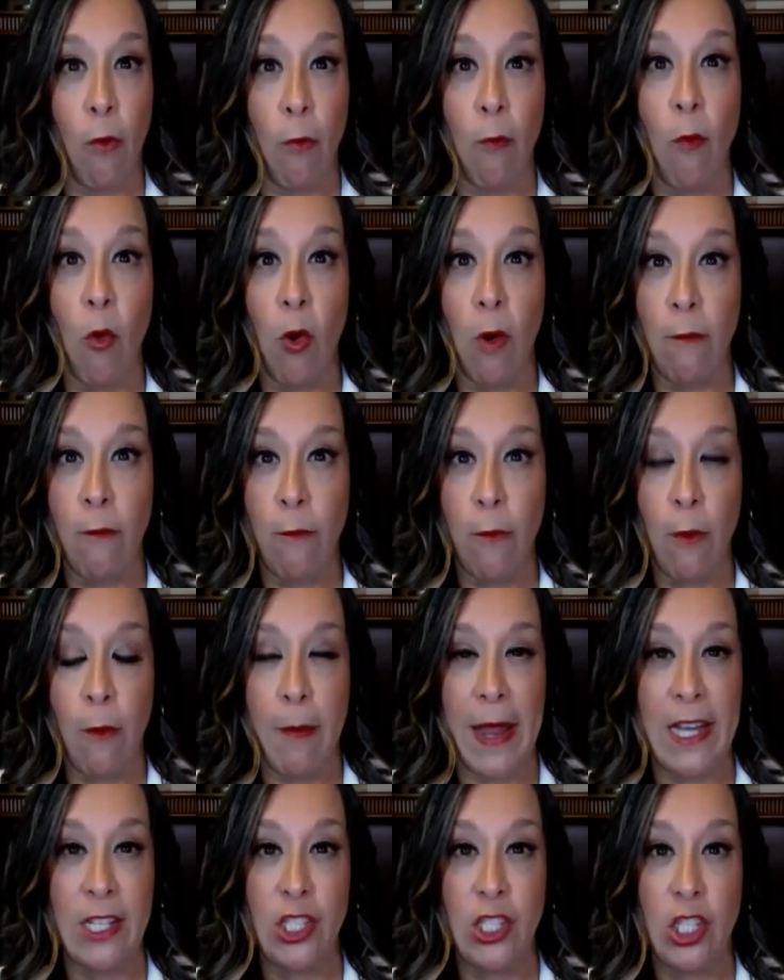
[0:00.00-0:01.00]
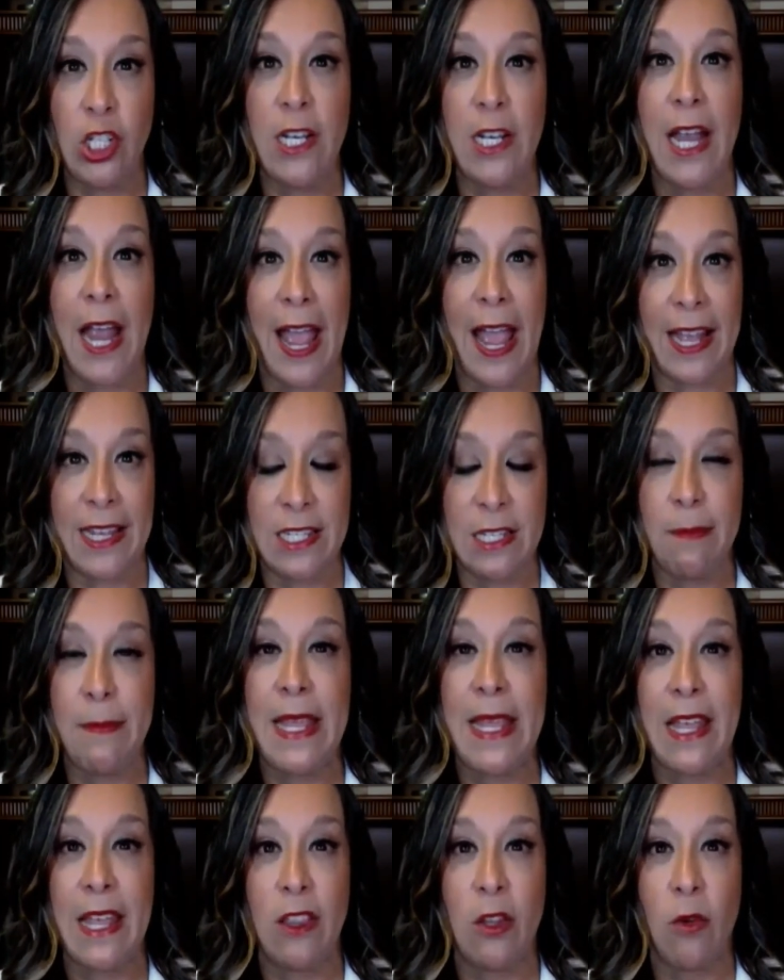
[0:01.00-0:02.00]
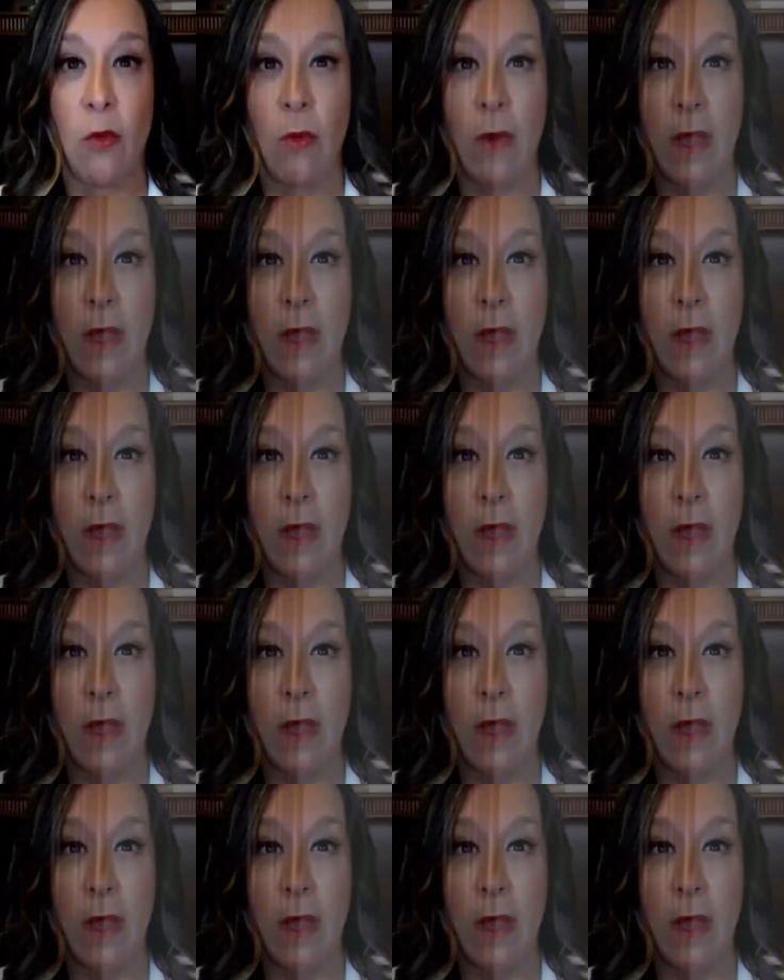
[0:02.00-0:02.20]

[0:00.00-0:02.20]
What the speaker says: more information and to begin the